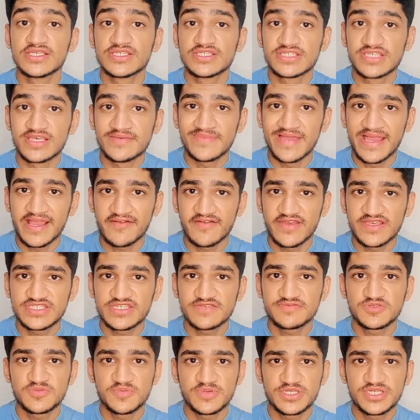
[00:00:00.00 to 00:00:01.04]
Some
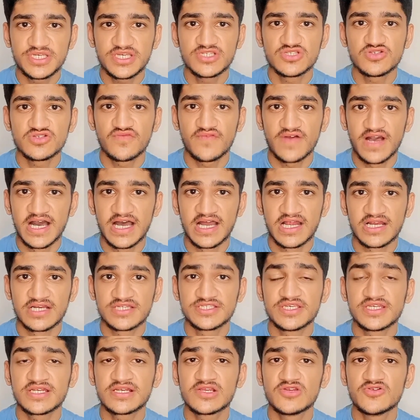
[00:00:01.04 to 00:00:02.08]
aggressive species of
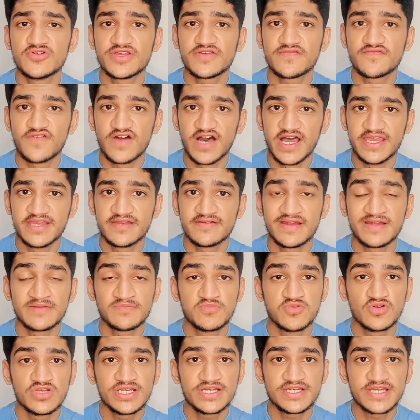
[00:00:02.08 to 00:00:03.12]
ants, including fire
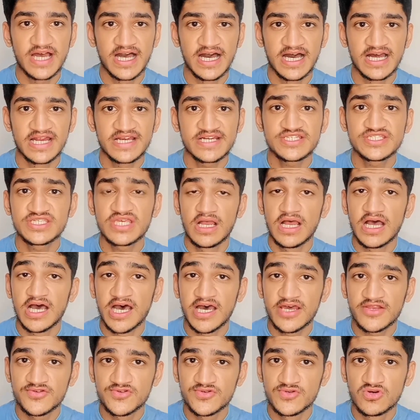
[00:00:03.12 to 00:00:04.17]
and bullet ants,
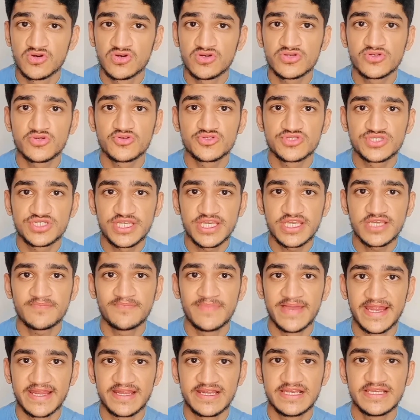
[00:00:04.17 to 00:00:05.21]
are known to sting
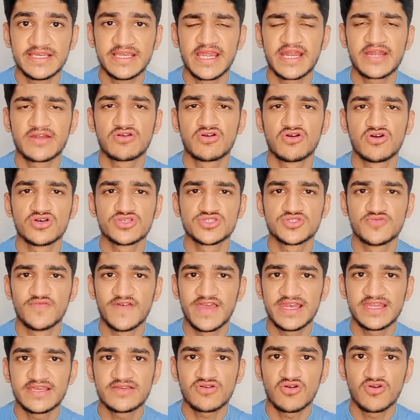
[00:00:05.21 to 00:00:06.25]
badly and cause
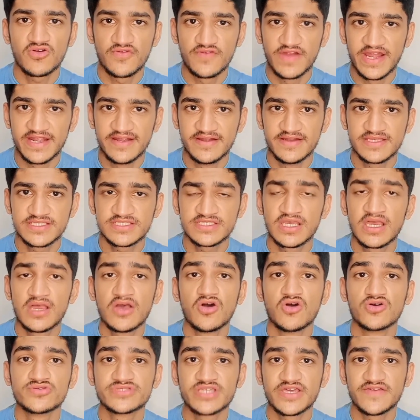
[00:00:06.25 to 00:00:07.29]
swelling or redness
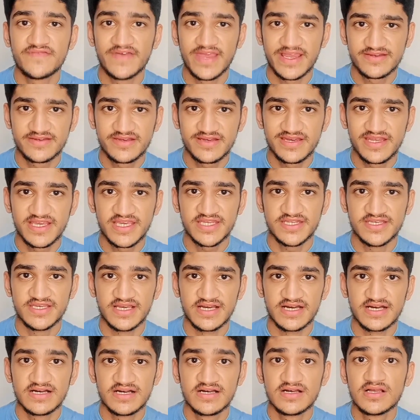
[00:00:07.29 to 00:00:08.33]
on the affected
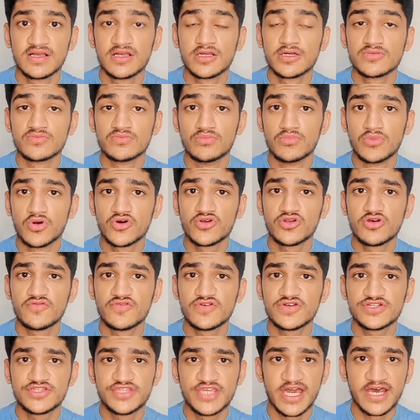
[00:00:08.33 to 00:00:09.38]
area.
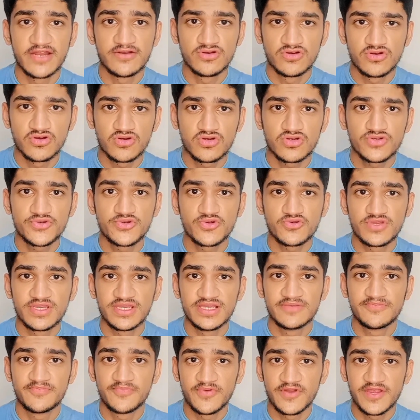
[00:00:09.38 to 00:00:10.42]
Moreover, they are known to
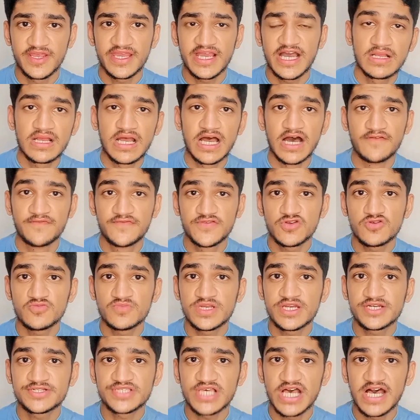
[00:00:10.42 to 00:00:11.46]
kill prey a few
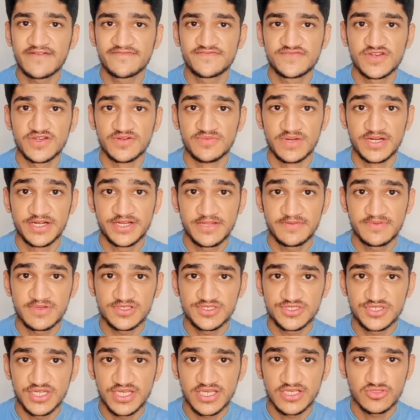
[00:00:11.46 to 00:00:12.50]
minutes after multiple
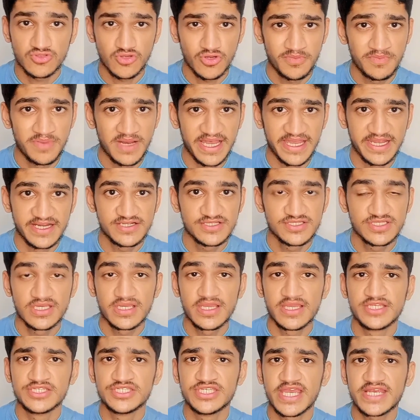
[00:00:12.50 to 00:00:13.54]
stings or bites,
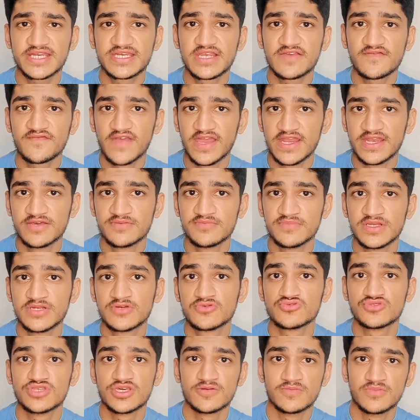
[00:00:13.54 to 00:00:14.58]
injecting venom
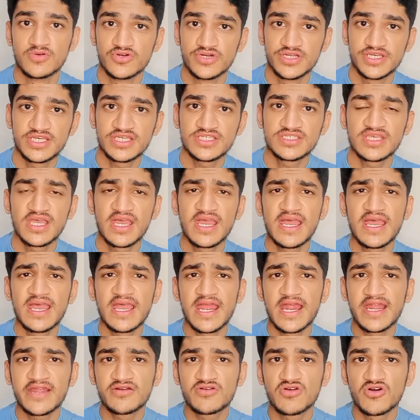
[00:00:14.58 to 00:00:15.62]
into their bodies
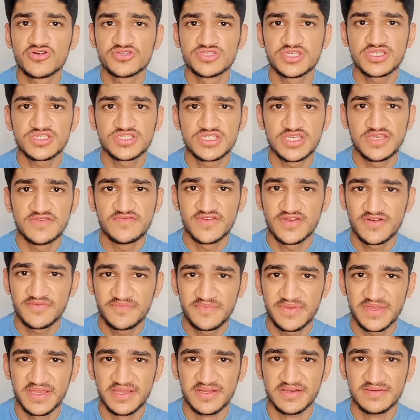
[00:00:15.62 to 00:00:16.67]
and causing severe
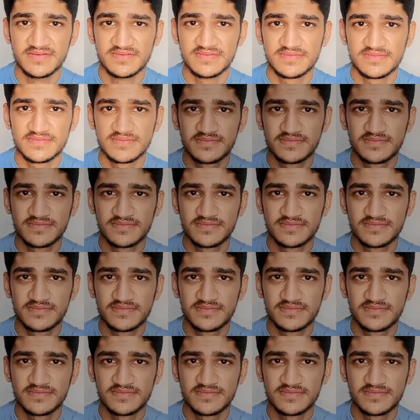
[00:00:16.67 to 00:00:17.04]
pain.